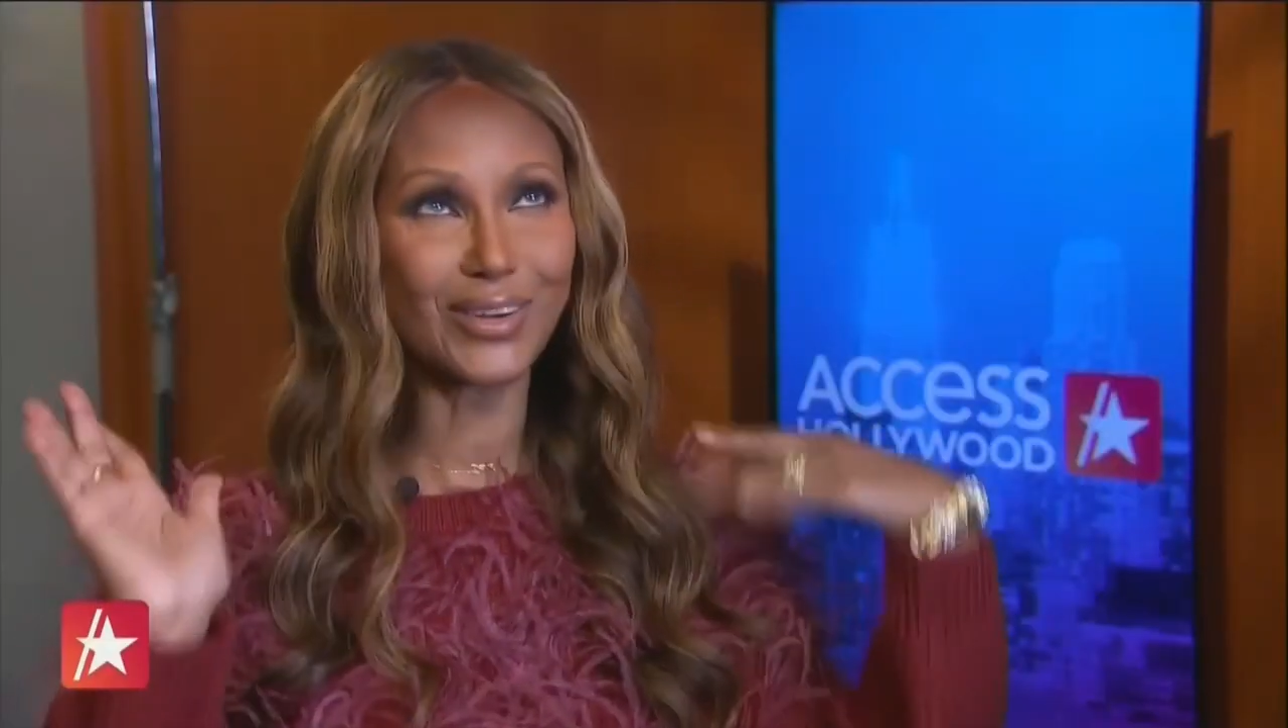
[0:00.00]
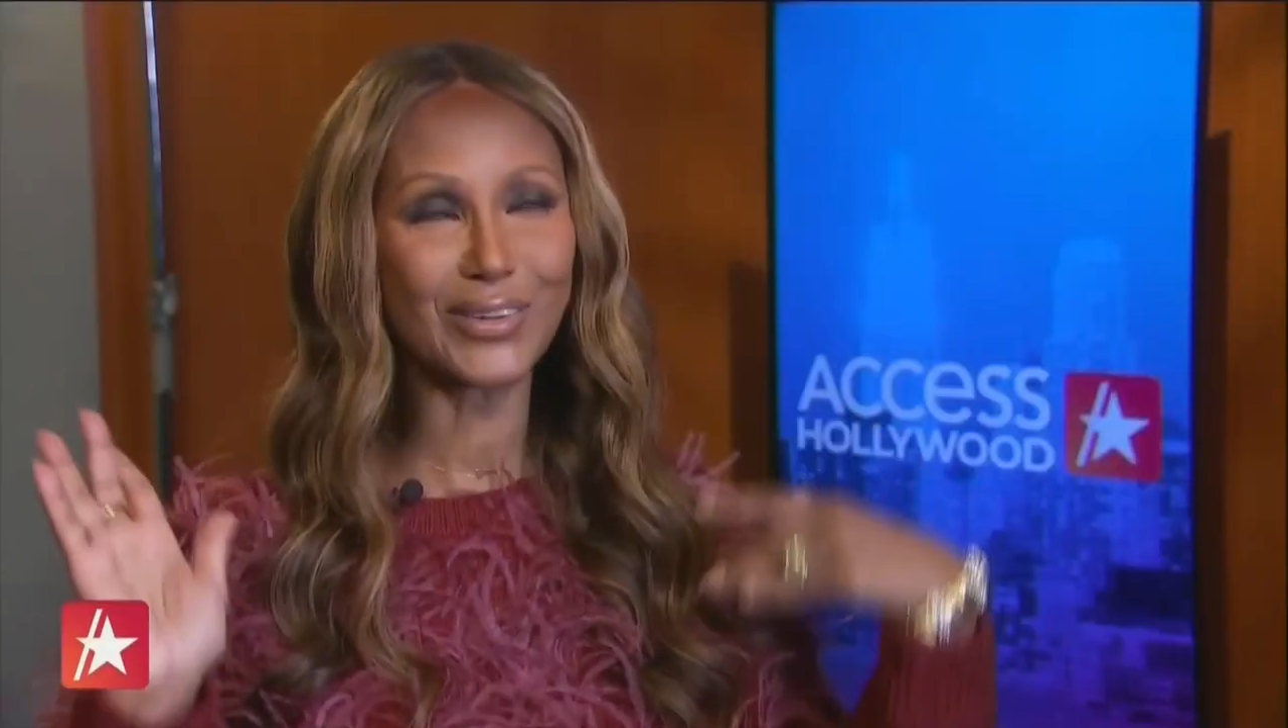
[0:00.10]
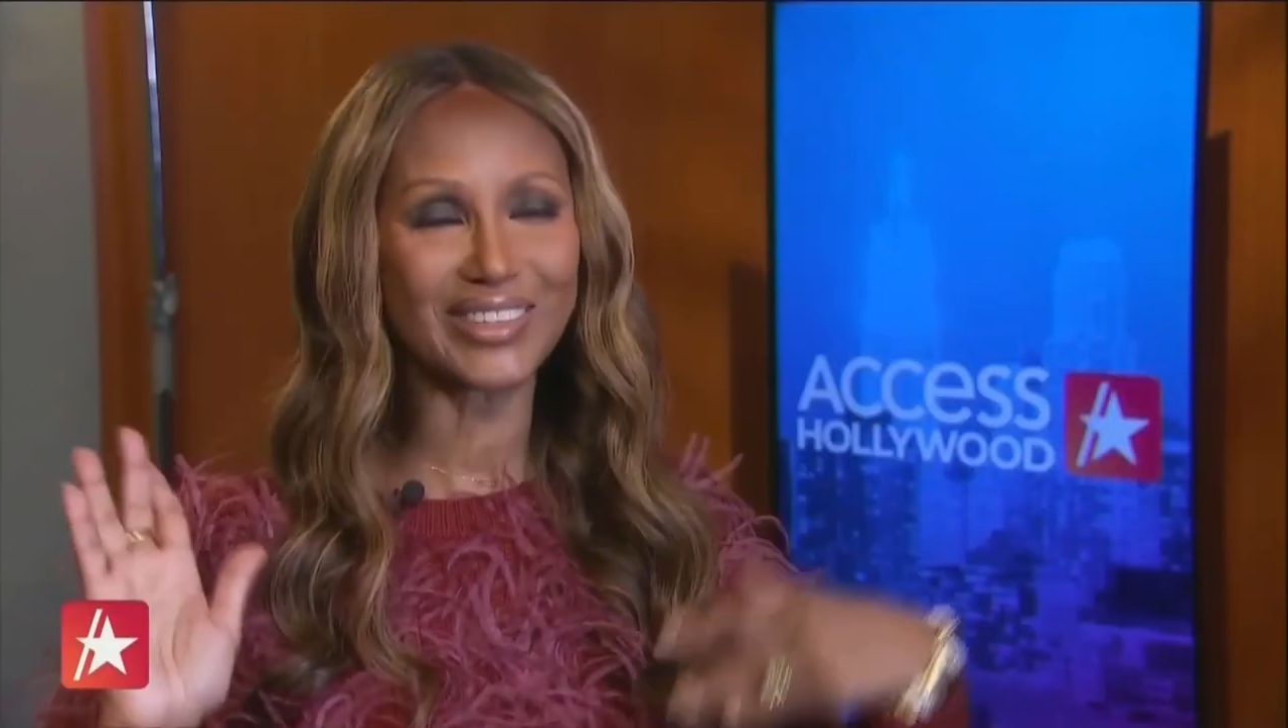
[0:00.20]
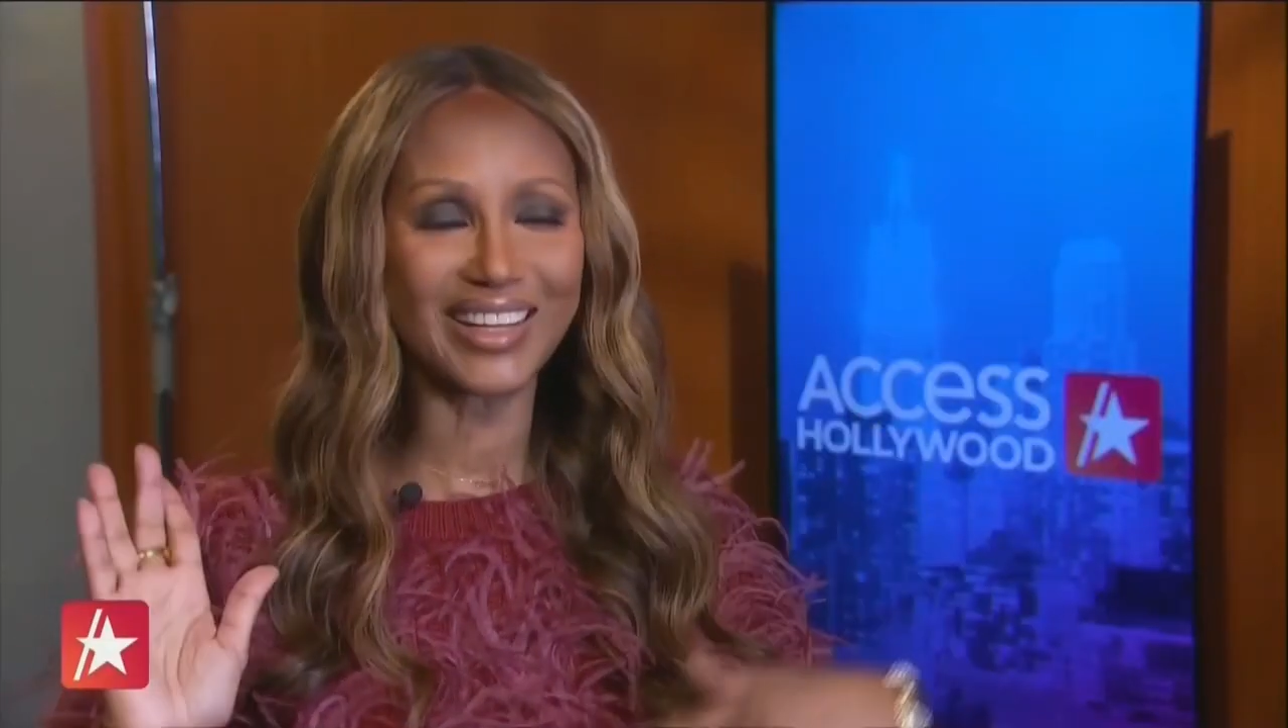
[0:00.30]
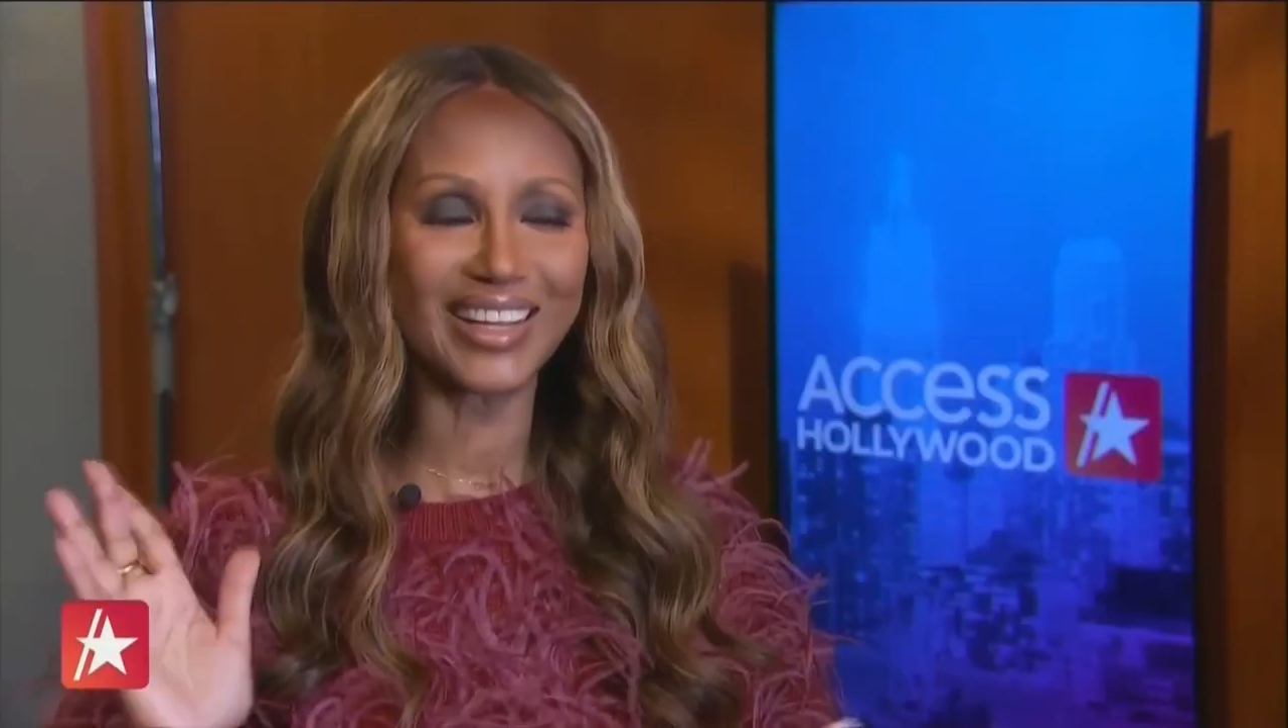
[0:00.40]

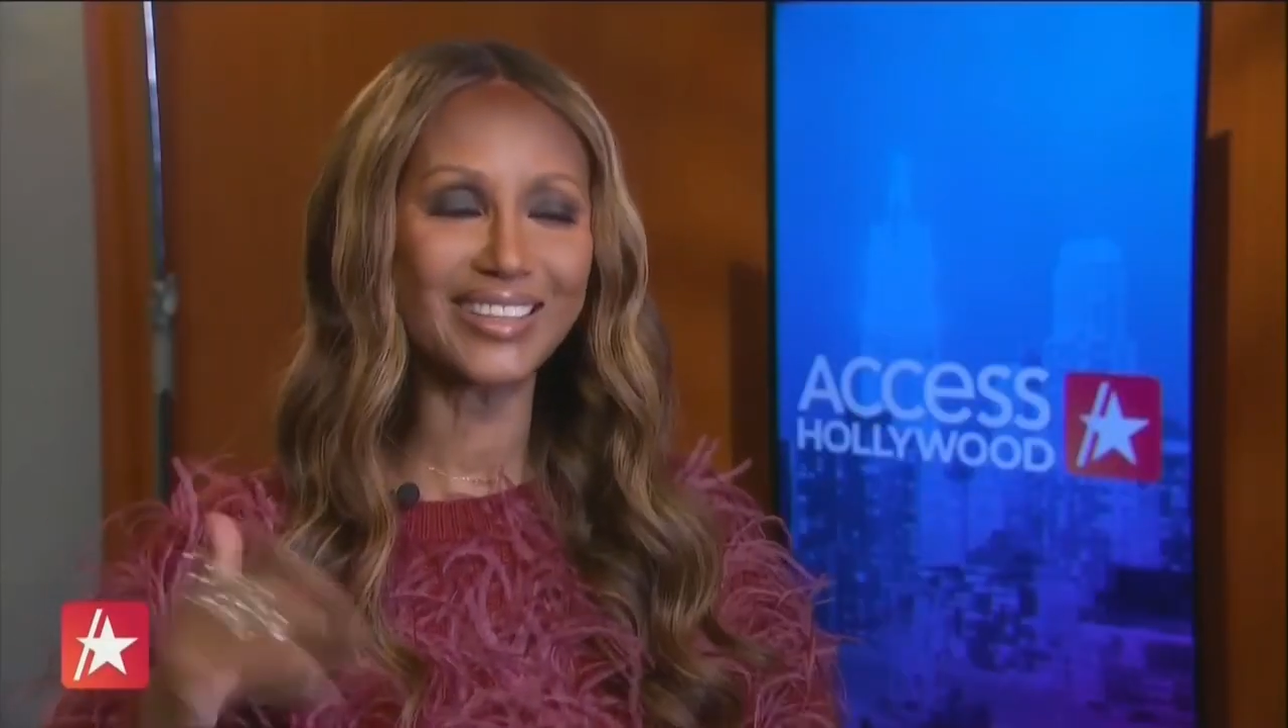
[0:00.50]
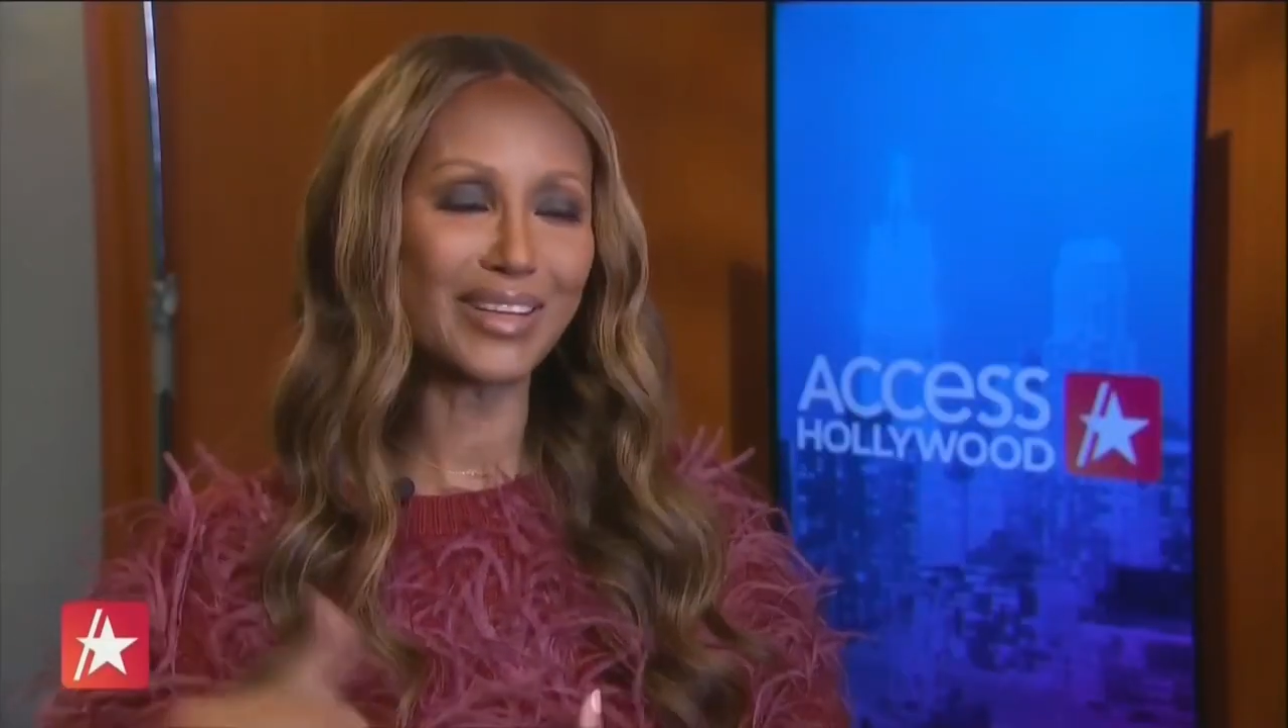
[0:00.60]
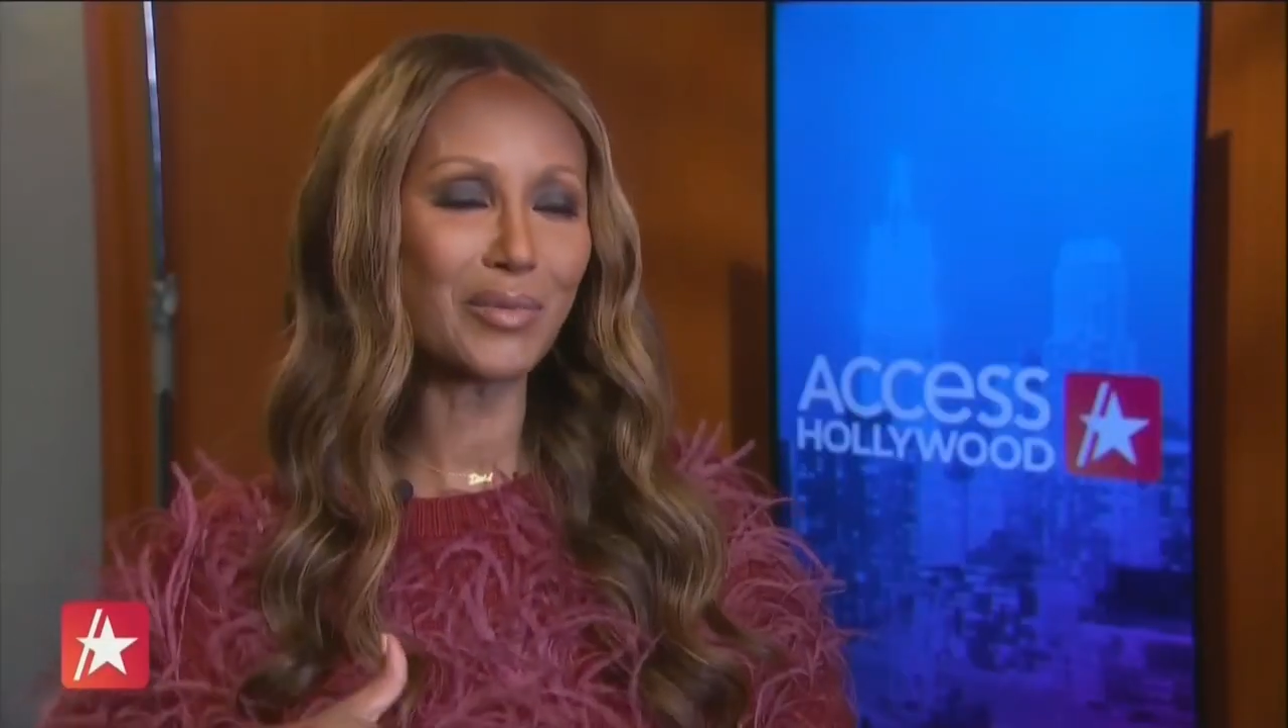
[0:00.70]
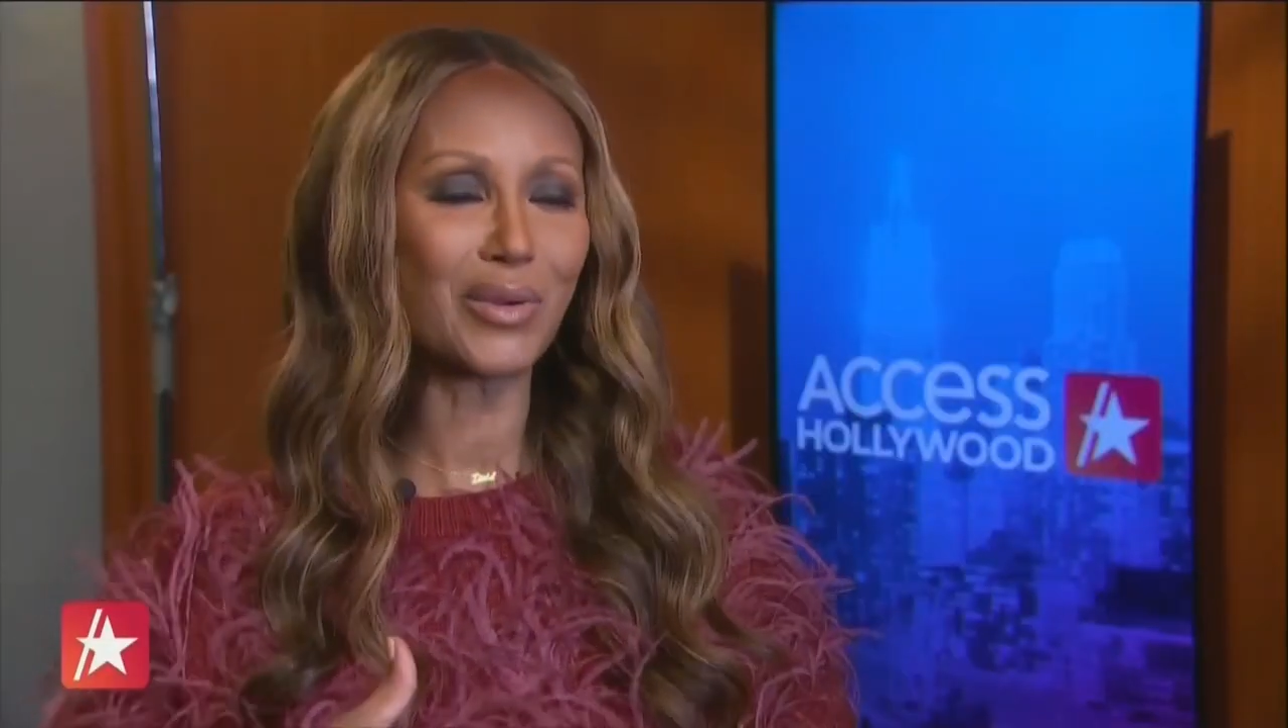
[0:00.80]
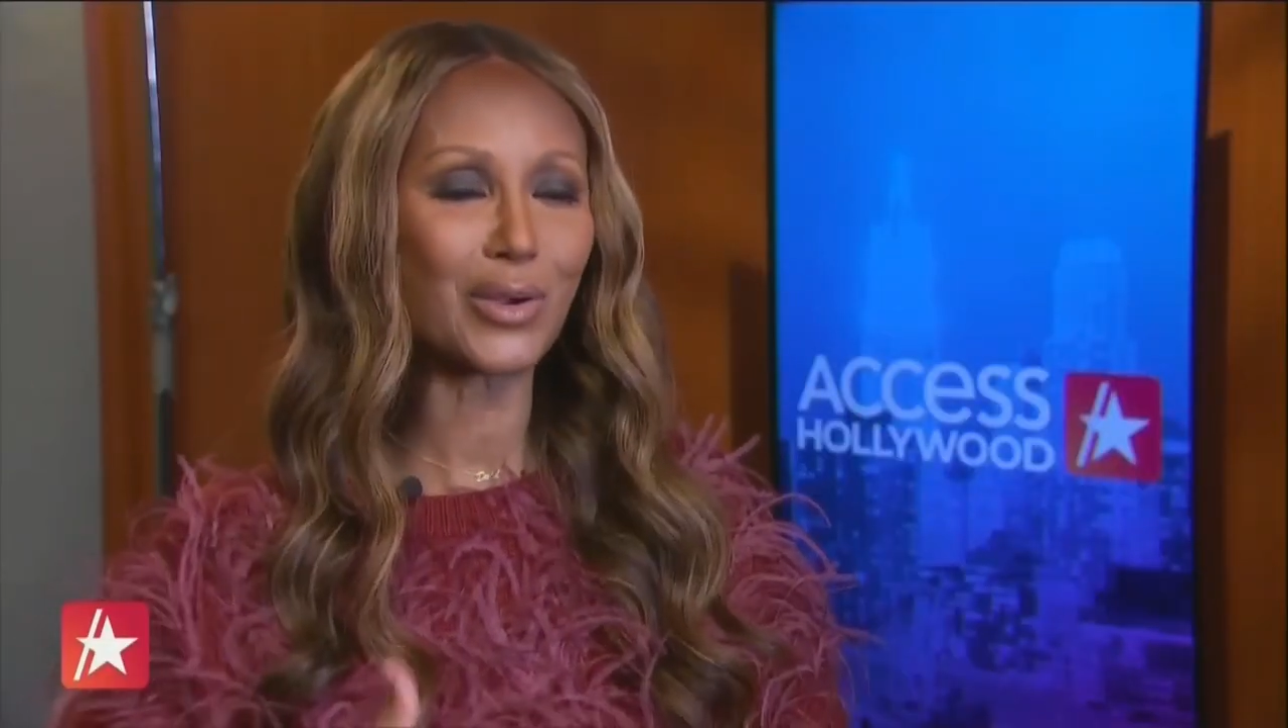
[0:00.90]
whole thing and then